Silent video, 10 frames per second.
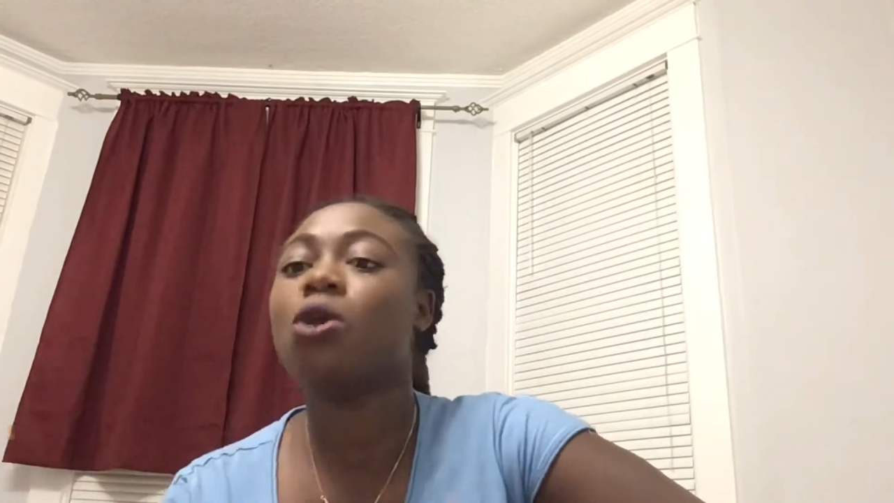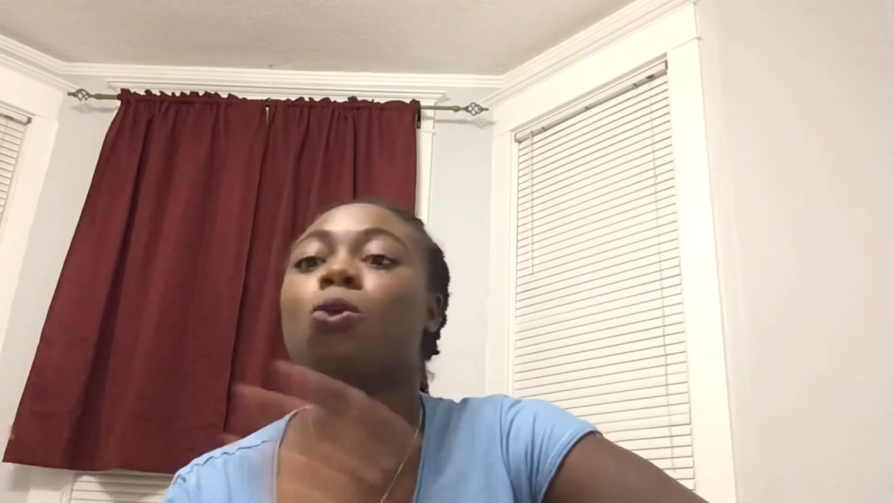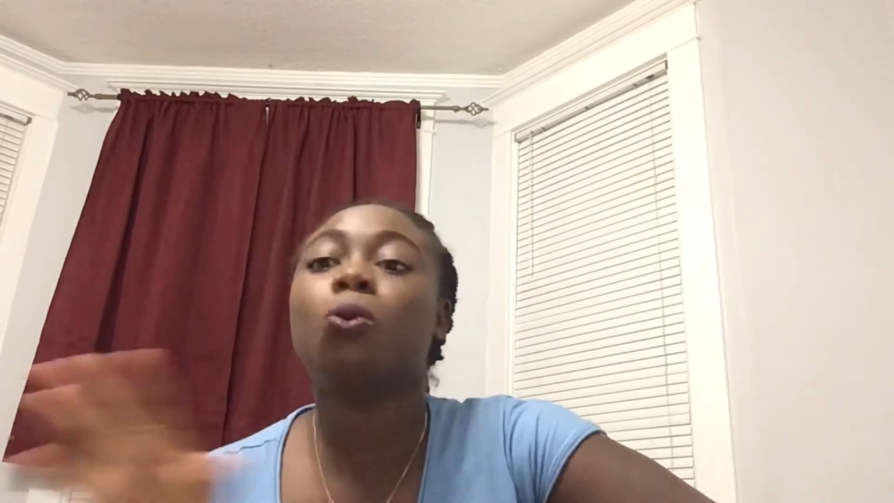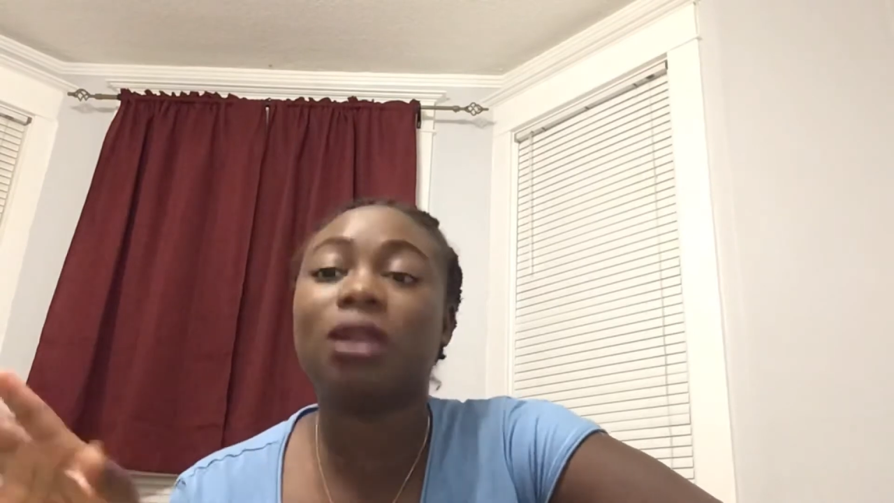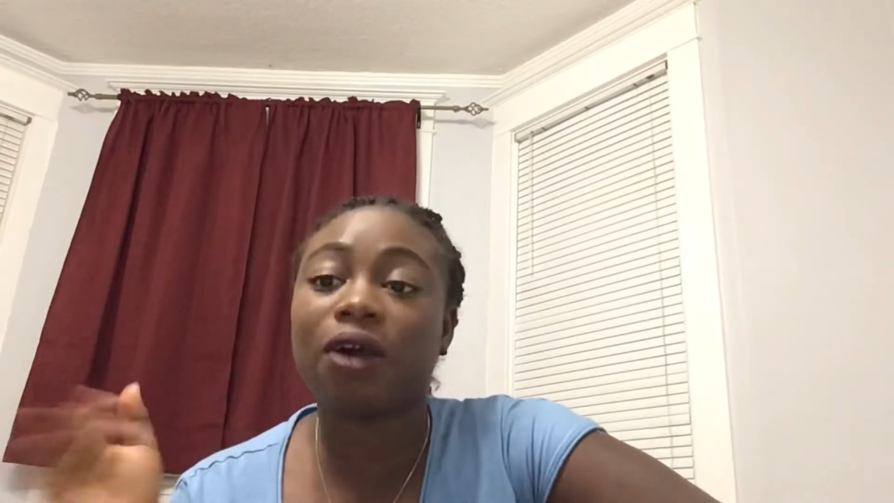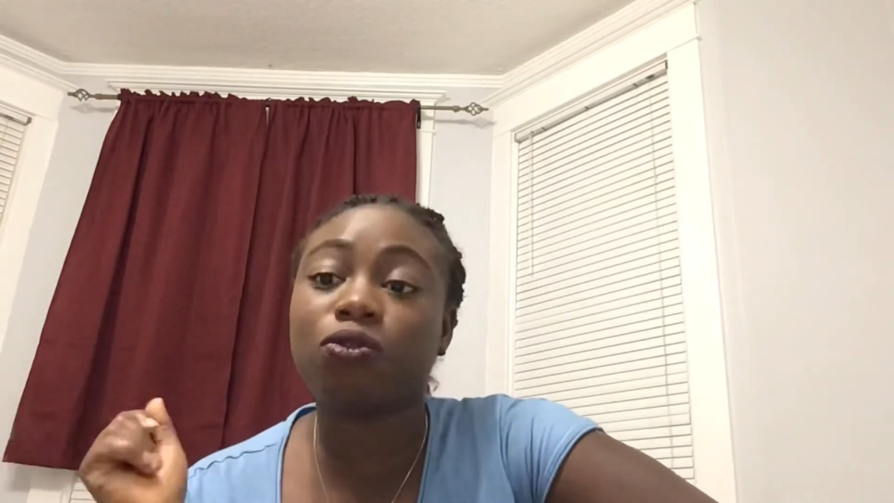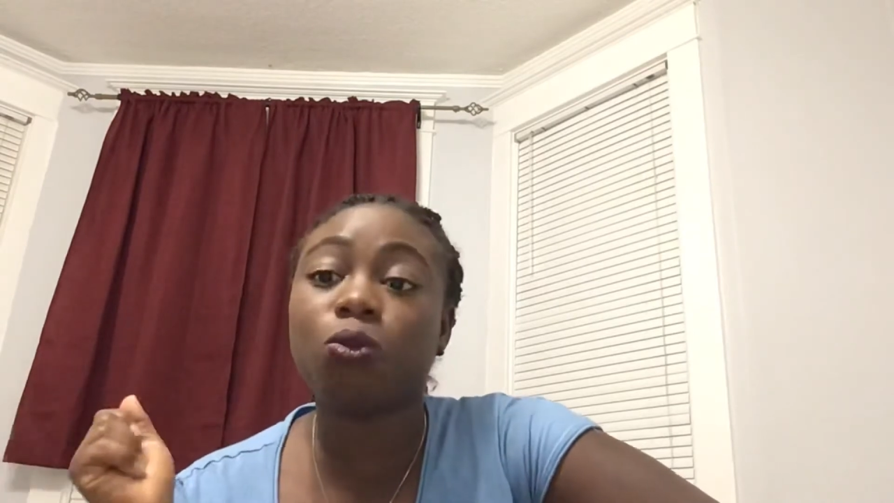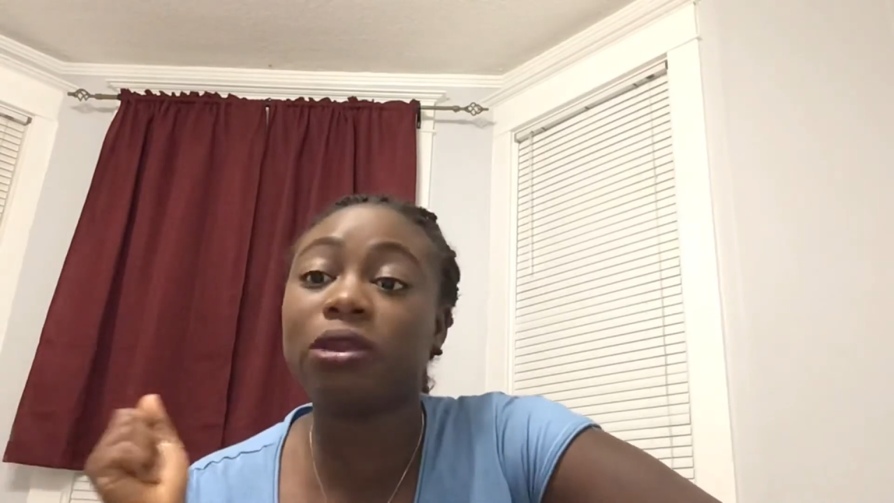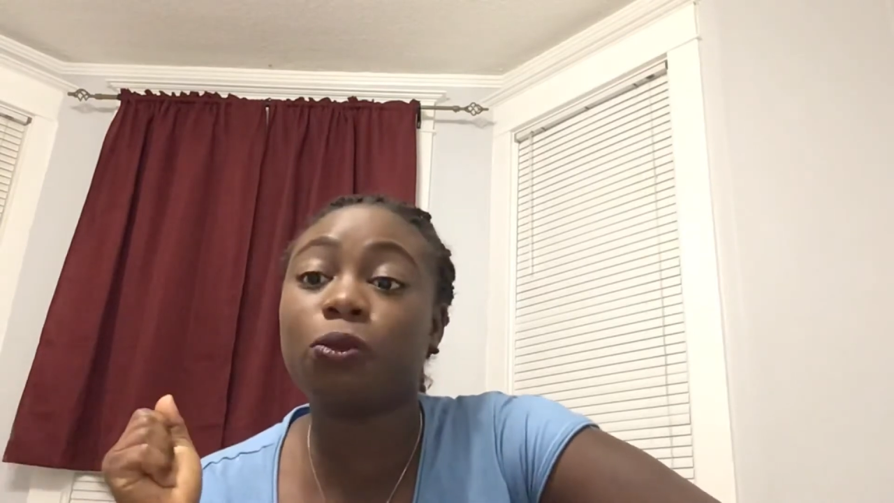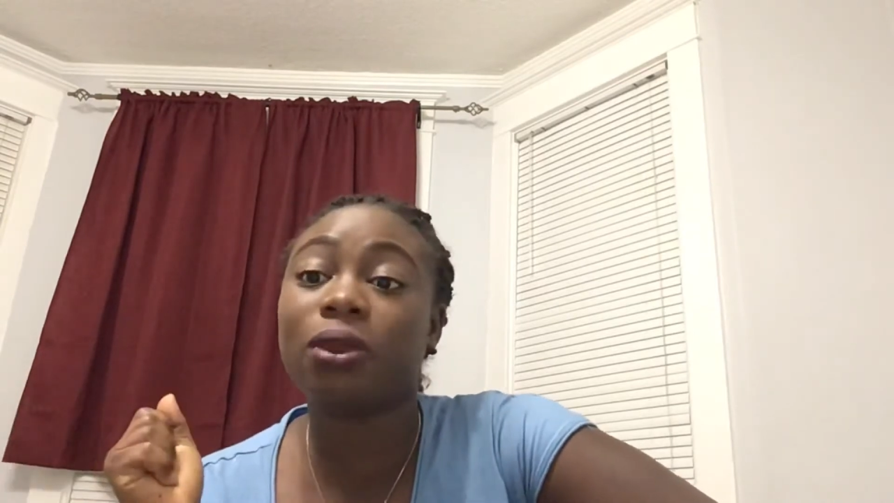we would have known who
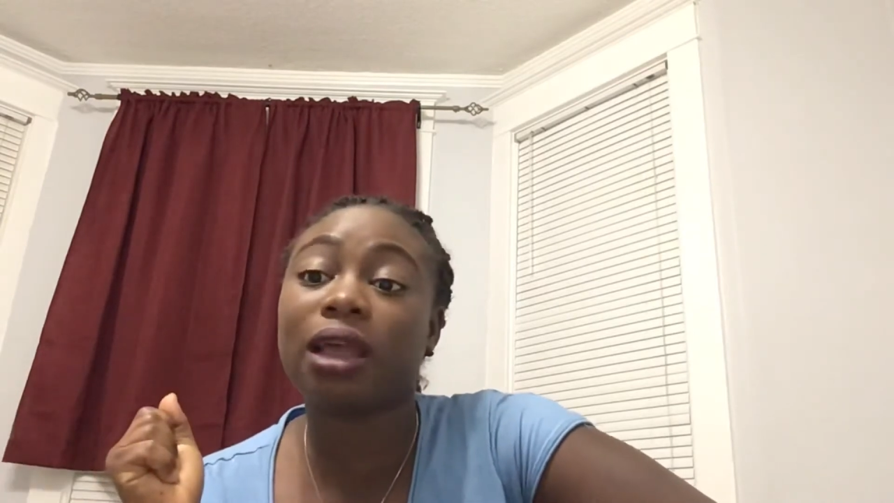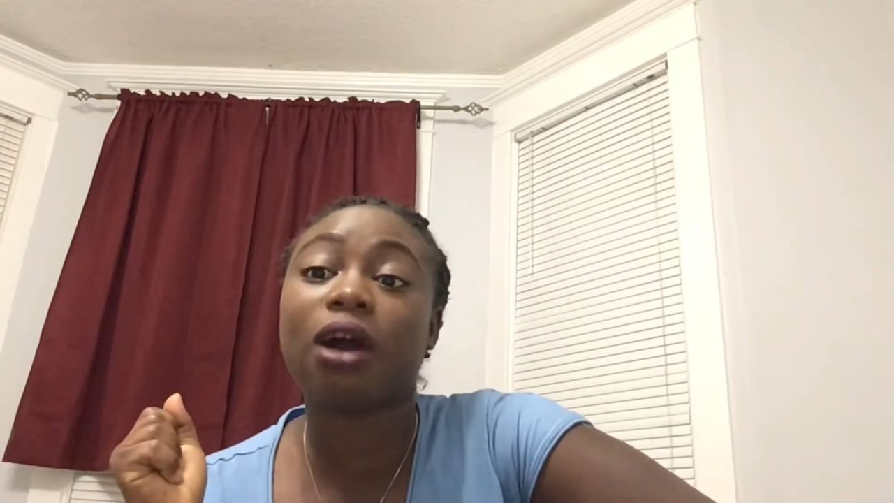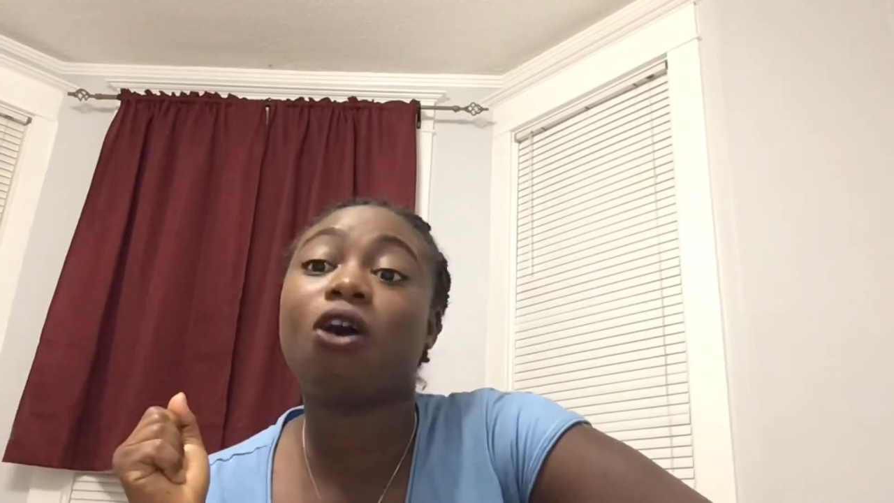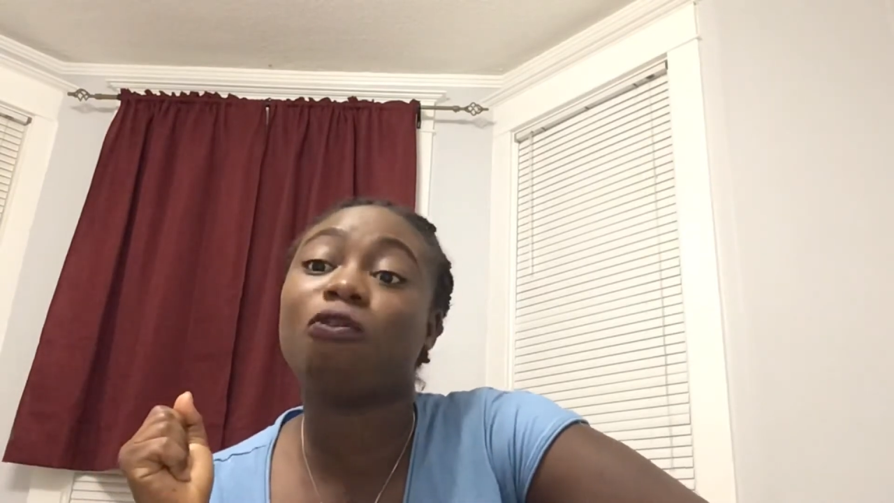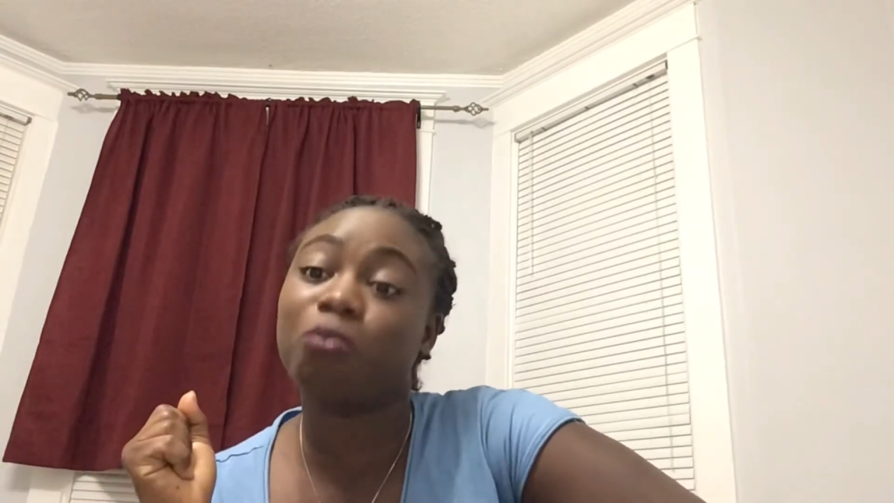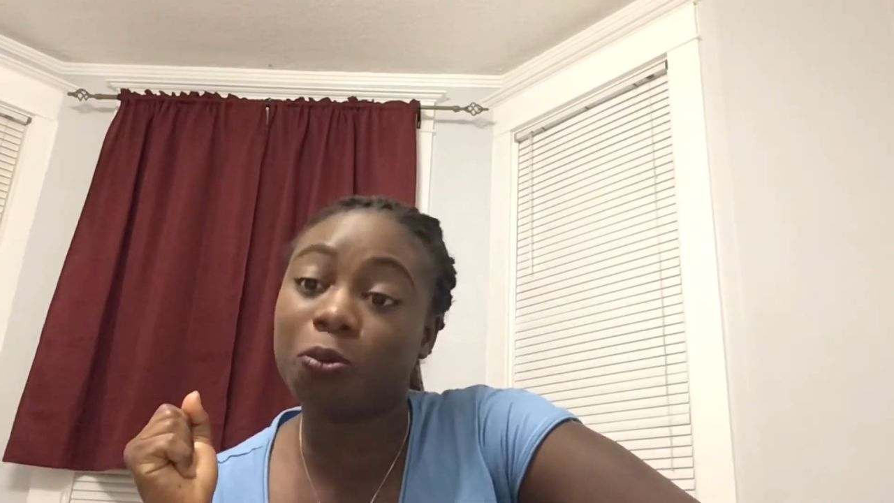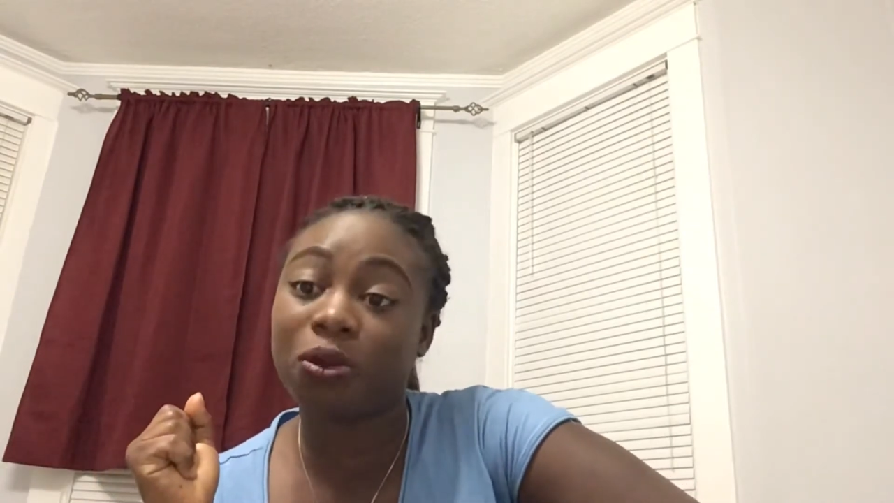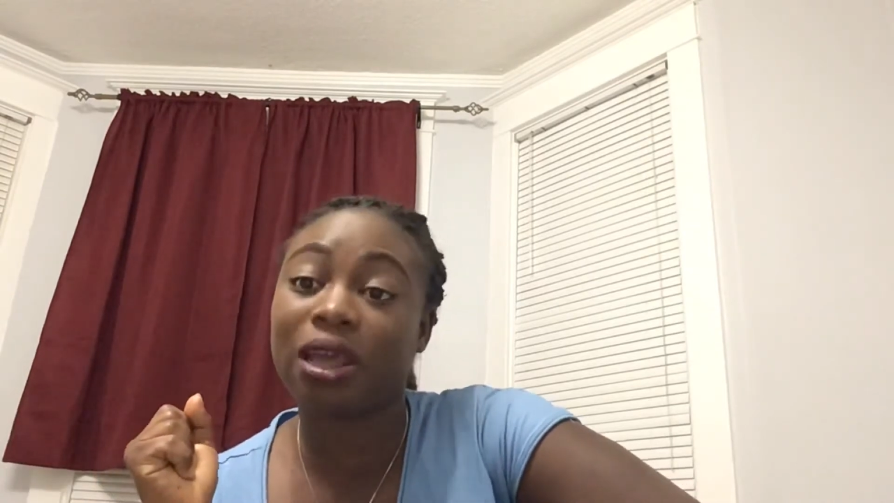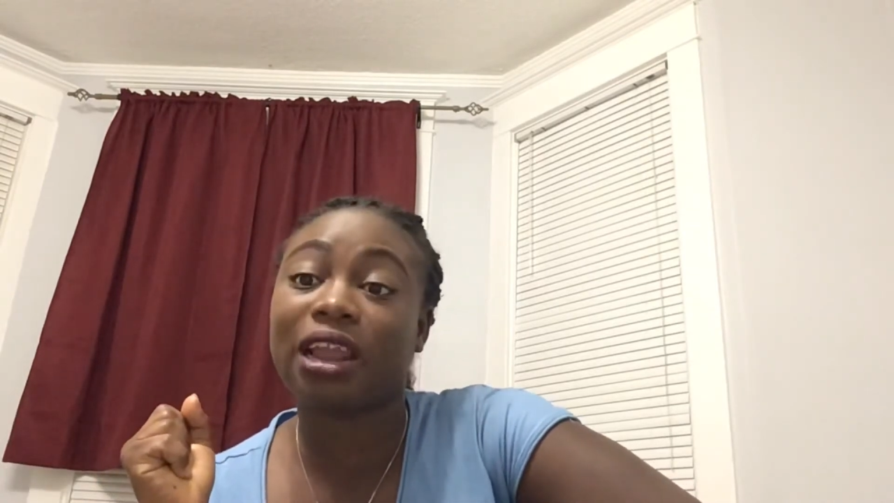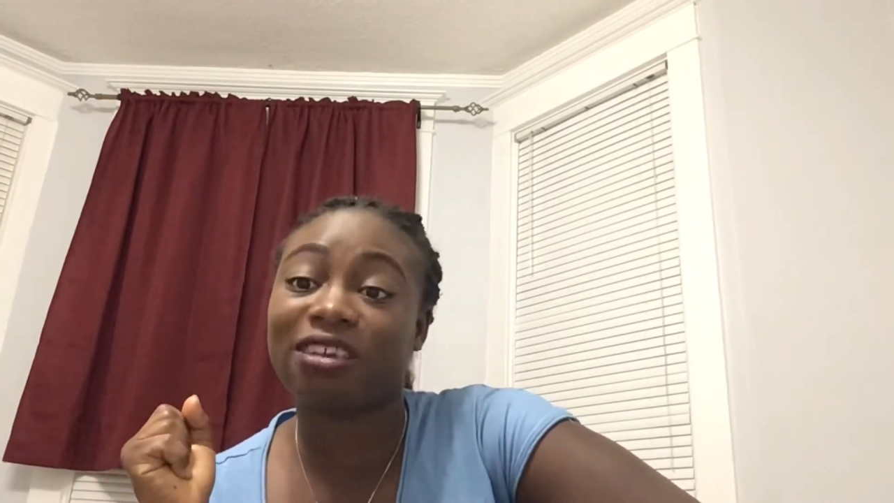the winner of Big
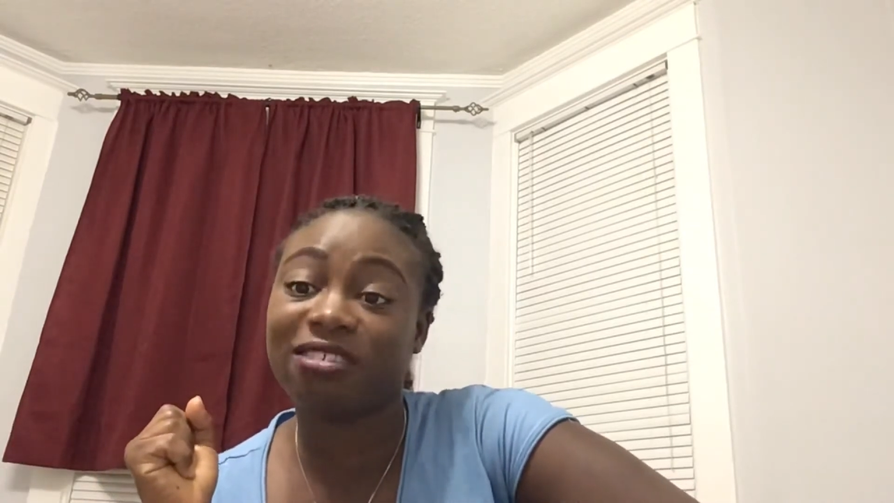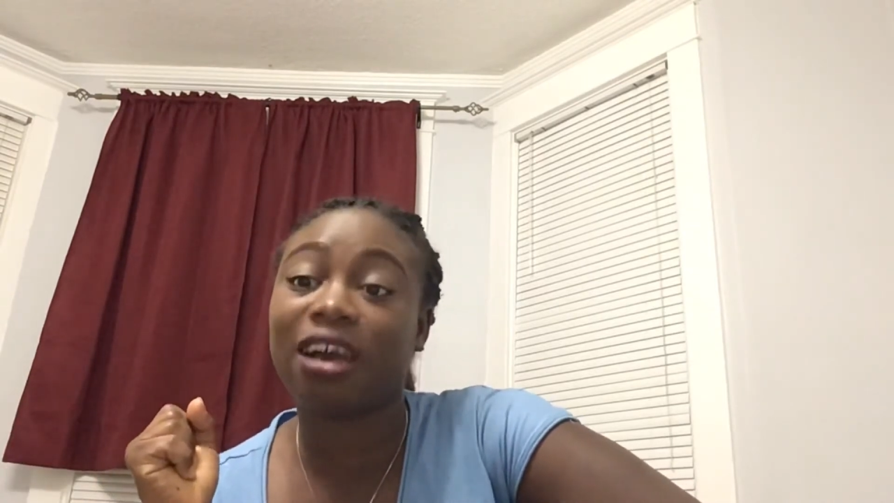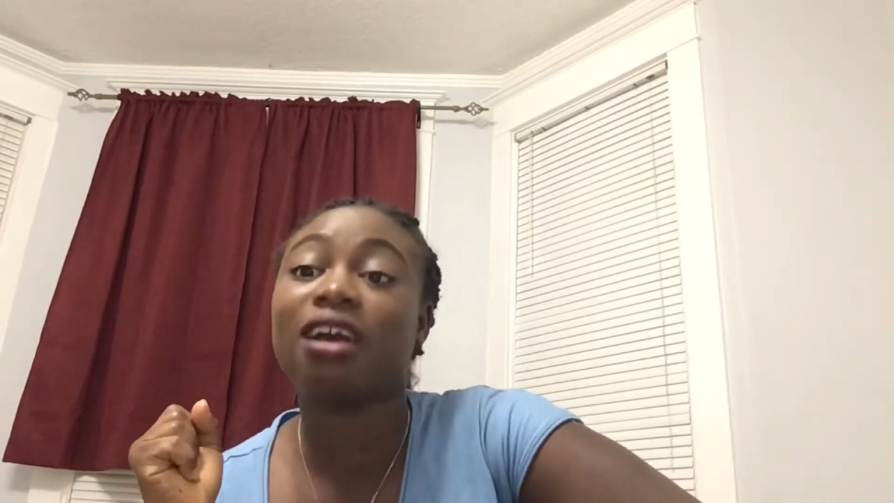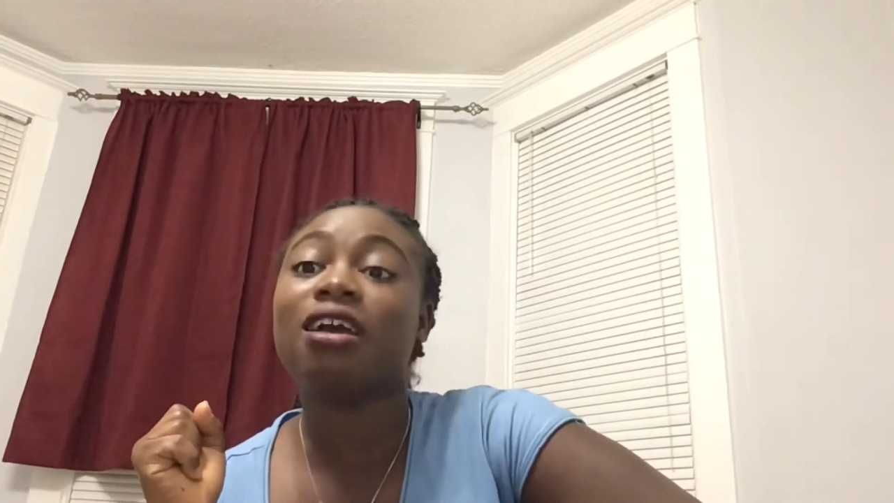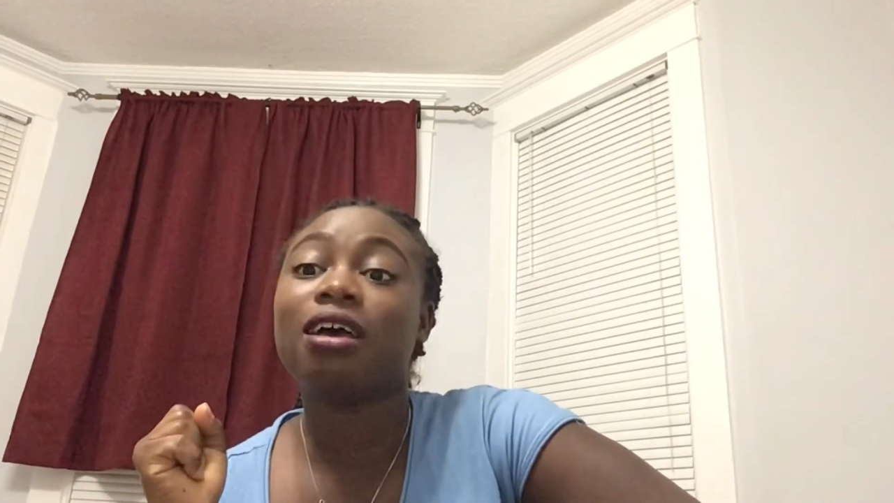Brother Niger